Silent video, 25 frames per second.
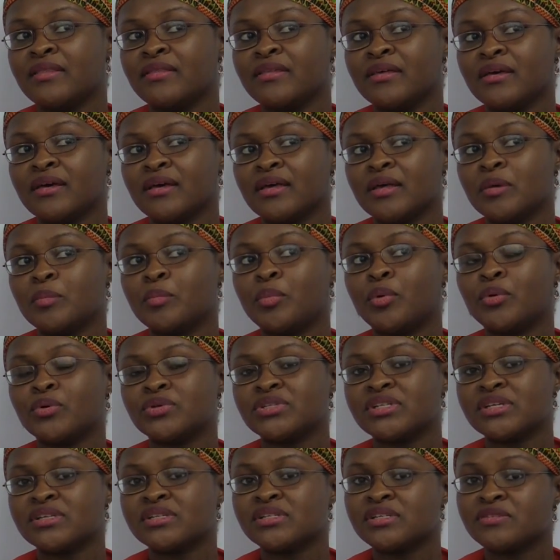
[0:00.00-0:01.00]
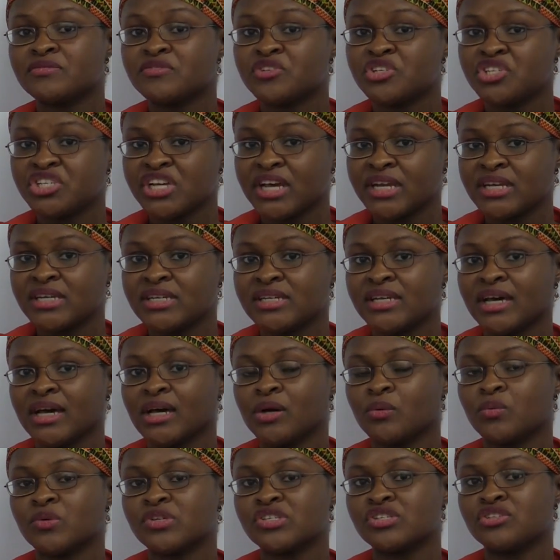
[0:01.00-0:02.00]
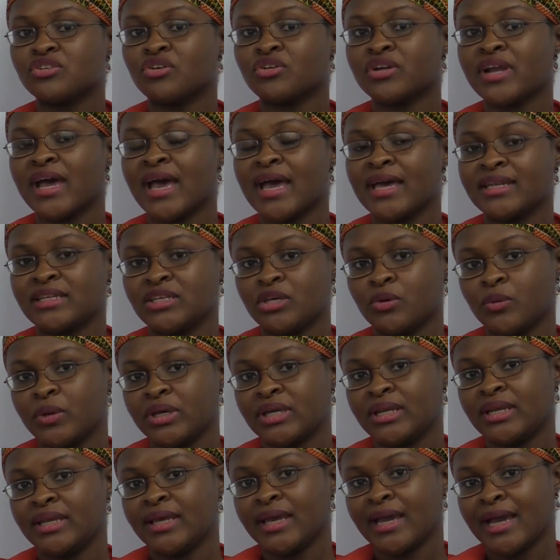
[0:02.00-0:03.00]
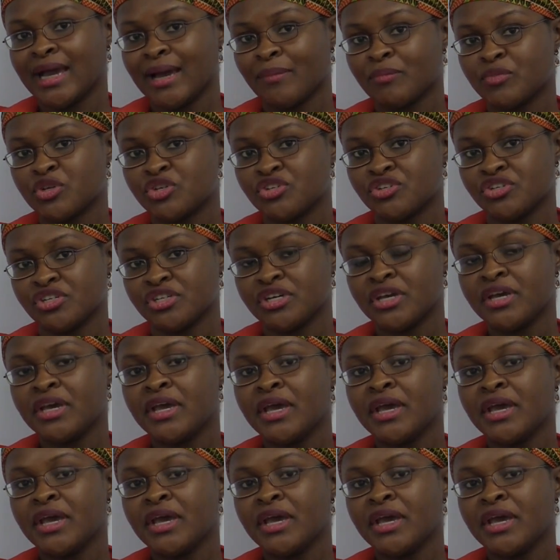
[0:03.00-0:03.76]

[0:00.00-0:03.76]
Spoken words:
the importance of gender was not adequately captured,